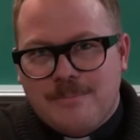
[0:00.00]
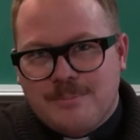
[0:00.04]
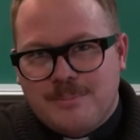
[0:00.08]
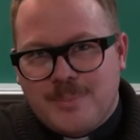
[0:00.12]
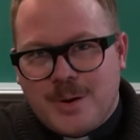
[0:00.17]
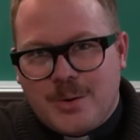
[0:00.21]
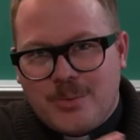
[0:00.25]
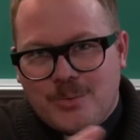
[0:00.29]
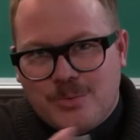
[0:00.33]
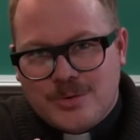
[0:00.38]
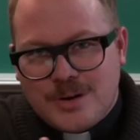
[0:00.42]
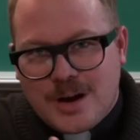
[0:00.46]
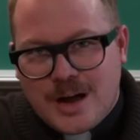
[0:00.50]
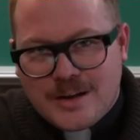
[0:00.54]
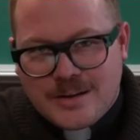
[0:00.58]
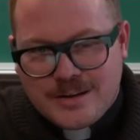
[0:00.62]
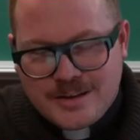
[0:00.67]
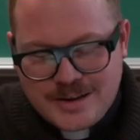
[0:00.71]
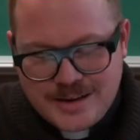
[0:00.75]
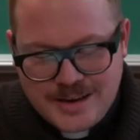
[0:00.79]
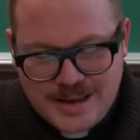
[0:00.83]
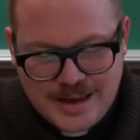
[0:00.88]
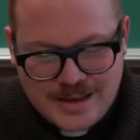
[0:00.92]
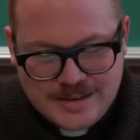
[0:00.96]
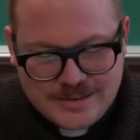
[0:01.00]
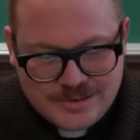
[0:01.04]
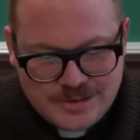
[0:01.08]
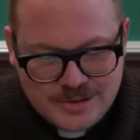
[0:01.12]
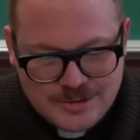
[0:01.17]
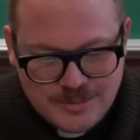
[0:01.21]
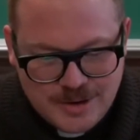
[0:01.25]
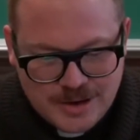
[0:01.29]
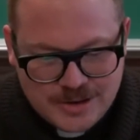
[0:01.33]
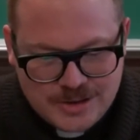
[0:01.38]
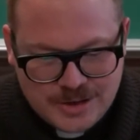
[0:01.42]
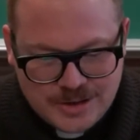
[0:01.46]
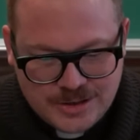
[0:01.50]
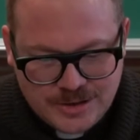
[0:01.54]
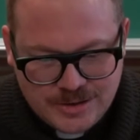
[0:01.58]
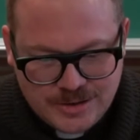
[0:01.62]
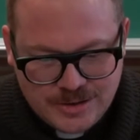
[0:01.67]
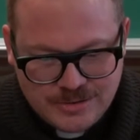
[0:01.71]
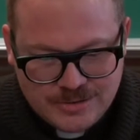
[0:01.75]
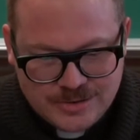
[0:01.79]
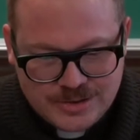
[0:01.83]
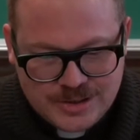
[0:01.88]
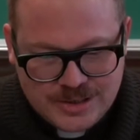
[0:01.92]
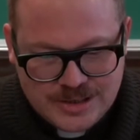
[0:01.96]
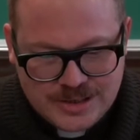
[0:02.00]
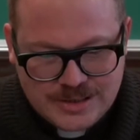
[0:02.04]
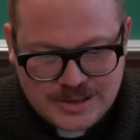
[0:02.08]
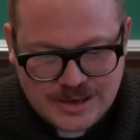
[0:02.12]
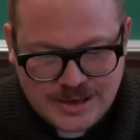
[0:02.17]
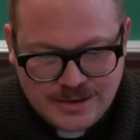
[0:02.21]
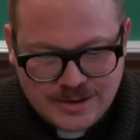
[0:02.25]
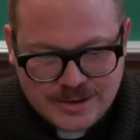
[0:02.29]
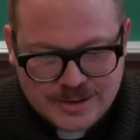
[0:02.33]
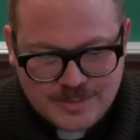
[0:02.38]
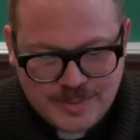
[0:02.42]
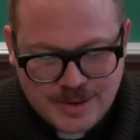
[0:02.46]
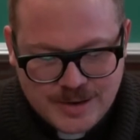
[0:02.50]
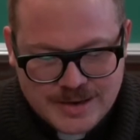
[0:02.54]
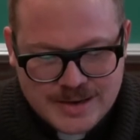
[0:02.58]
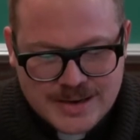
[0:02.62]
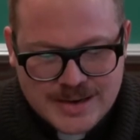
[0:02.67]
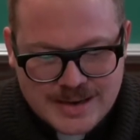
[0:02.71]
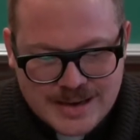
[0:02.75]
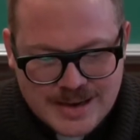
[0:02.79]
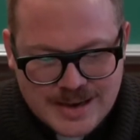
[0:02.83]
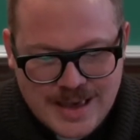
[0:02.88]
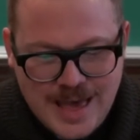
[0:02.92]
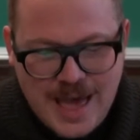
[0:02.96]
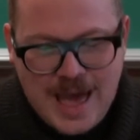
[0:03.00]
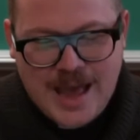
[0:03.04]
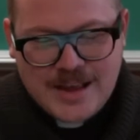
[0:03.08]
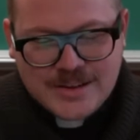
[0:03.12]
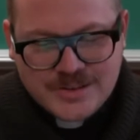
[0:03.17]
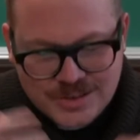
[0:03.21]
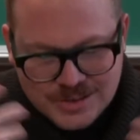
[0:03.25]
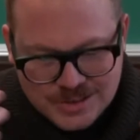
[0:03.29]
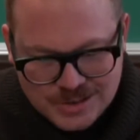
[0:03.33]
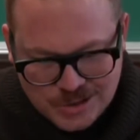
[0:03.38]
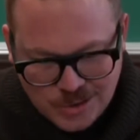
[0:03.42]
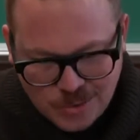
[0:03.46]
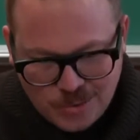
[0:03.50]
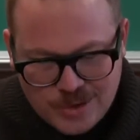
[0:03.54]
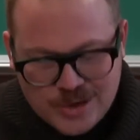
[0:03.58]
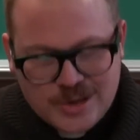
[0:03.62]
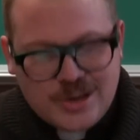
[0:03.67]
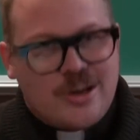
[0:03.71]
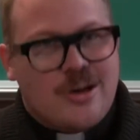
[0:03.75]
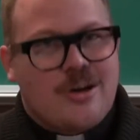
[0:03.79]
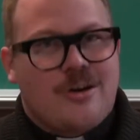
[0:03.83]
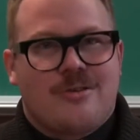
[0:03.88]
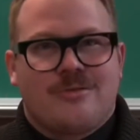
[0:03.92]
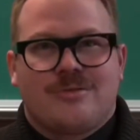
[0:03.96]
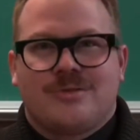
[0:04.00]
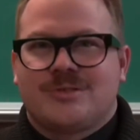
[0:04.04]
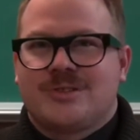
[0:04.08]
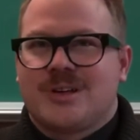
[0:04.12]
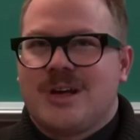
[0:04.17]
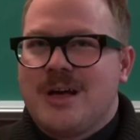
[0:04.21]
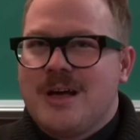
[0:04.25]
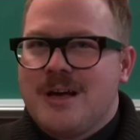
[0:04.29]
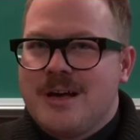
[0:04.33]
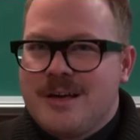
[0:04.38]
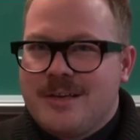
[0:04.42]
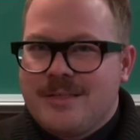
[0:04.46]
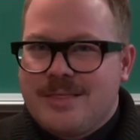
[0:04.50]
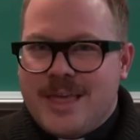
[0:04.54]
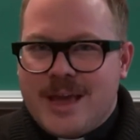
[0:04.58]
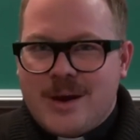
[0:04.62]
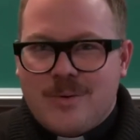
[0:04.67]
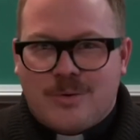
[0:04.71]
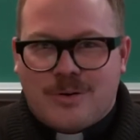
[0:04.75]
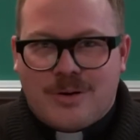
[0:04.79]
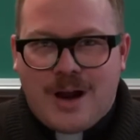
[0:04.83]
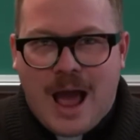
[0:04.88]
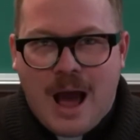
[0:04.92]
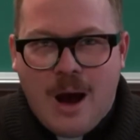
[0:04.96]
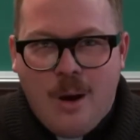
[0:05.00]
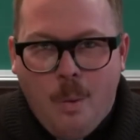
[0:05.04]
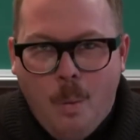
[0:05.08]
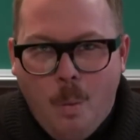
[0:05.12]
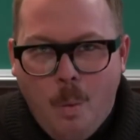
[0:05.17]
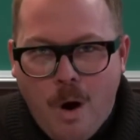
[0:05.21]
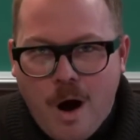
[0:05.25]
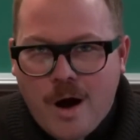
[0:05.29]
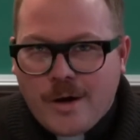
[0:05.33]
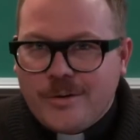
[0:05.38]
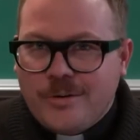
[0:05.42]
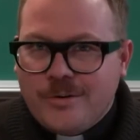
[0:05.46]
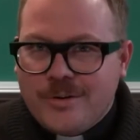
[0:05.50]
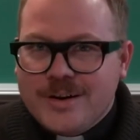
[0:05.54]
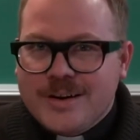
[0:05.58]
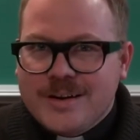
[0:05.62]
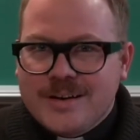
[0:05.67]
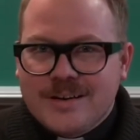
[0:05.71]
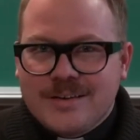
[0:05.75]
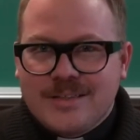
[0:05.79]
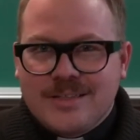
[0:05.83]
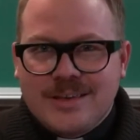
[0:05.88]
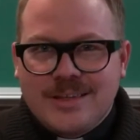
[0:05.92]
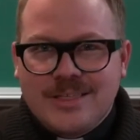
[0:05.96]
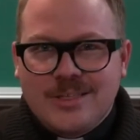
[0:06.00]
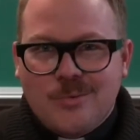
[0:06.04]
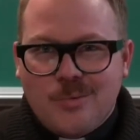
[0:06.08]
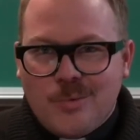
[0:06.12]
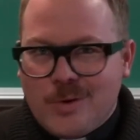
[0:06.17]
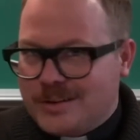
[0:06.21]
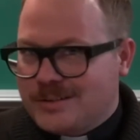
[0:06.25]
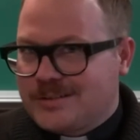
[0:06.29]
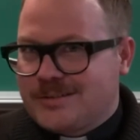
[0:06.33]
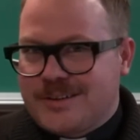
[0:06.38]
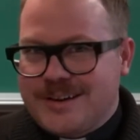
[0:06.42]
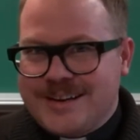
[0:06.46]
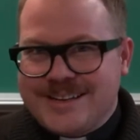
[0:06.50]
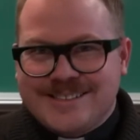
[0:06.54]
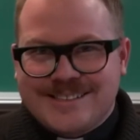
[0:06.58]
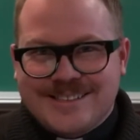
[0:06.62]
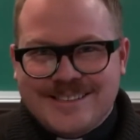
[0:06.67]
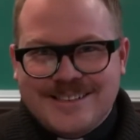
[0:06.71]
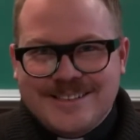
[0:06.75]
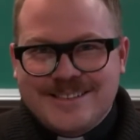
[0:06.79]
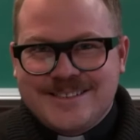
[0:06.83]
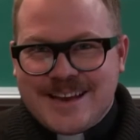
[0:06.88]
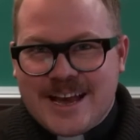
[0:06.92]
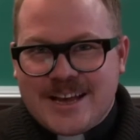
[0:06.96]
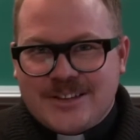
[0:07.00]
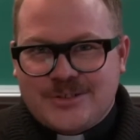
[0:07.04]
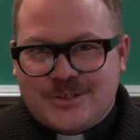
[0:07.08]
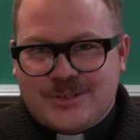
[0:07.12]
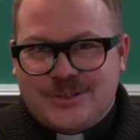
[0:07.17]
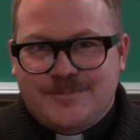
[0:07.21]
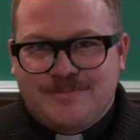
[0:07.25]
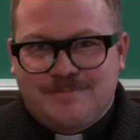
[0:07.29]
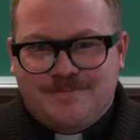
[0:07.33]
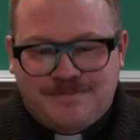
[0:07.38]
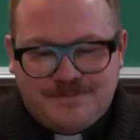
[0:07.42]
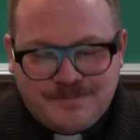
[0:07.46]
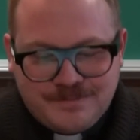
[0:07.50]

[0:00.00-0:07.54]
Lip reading: But we're not going to get too much into those details. But as the story goes, they were out wandering in the wilderness, in the desert,